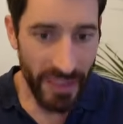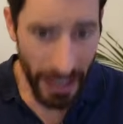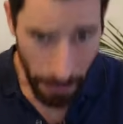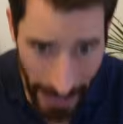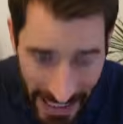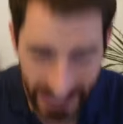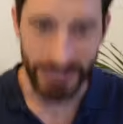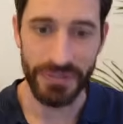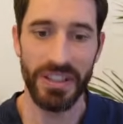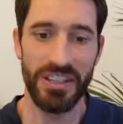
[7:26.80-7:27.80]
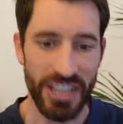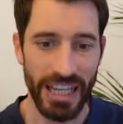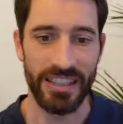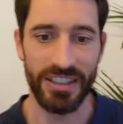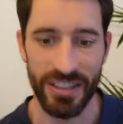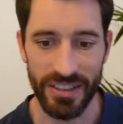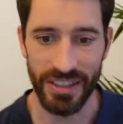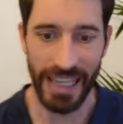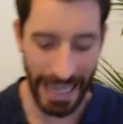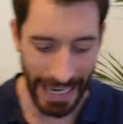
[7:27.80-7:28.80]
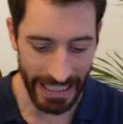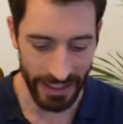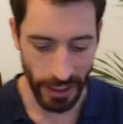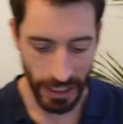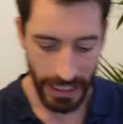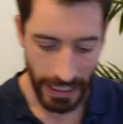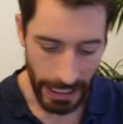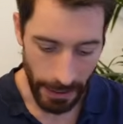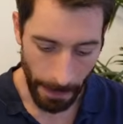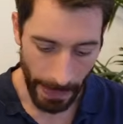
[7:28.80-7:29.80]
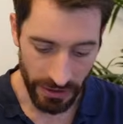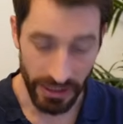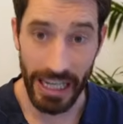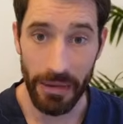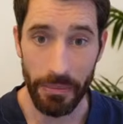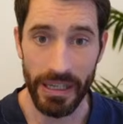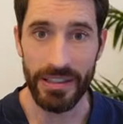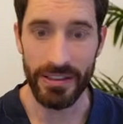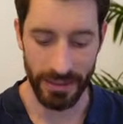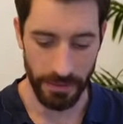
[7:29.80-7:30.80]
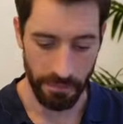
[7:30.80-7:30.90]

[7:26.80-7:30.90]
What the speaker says: massive challenges ahead. So that means